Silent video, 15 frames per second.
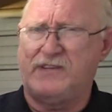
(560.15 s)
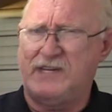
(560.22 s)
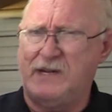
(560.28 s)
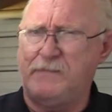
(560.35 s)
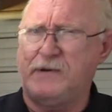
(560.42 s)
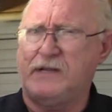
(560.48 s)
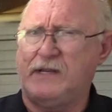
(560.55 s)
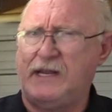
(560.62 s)

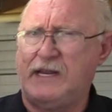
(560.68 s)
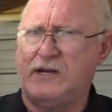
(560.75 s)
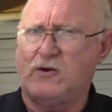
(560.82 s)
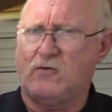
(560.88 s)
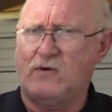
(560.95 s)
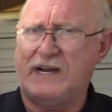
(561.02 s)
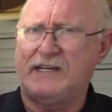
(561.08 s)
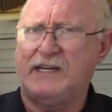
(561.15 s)
typically
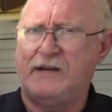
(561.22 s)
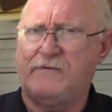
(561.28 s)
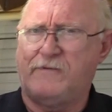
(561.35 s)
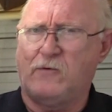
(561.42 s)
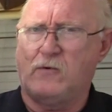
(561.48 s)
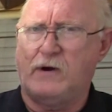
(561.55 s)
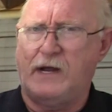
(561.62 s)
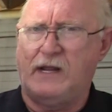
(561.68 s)
correcting
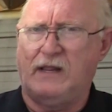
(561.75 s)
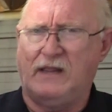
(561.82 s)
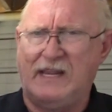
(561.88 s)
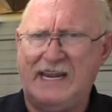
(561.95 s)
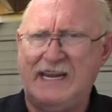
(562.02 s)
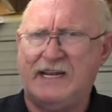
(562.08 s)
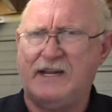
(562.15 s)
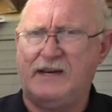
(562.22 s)
for a
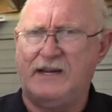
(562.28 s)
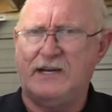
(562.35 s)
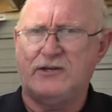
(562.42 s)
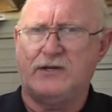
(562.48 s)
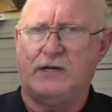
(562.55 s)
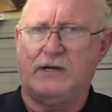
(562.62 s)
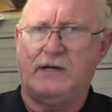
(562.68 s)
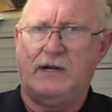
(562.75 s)
lean
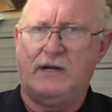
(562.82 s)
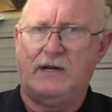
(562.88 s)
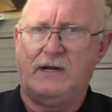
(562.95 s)
condition,